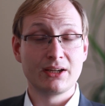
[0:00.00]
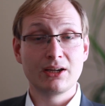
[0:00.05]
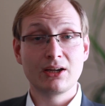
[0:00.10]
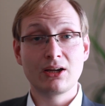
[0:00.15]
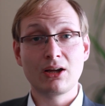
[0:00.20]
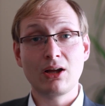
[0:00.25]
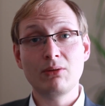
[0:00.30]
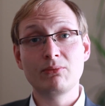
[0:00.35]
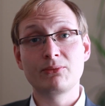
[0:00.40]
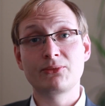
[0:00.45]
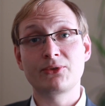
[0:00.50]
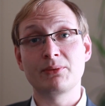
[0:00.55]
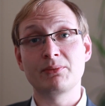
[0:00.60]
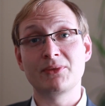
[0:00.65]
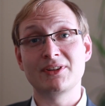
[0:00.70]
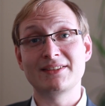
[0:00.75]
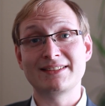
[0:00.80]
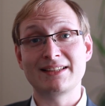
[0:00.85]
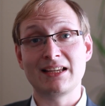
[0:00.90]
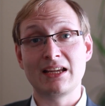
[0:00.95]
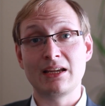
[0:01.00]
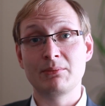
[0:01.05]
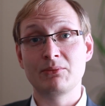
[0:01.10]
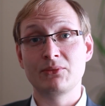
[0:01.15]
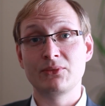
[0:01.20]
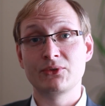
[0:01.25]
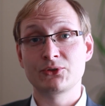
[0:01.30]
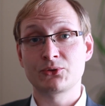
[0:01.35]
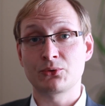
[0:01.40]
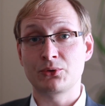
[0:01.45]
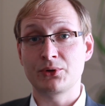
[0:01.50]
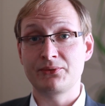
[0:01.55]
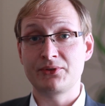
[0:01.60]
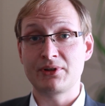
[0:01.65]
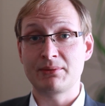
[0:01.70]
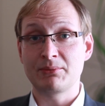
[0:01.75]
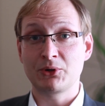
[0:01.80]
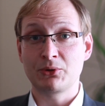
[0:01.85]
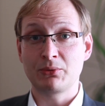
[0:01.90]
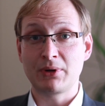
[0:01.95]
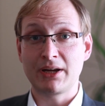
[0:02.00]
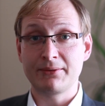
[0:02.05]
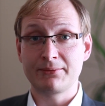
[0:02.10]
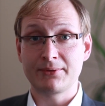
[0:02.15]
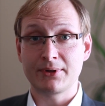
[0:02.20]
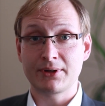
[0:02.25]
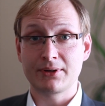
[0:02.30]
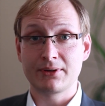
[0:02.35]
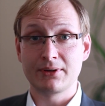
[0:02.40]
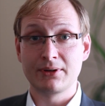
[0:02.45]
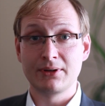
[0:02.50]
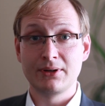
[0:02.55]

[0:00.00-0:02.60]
come from the same sort of demographic.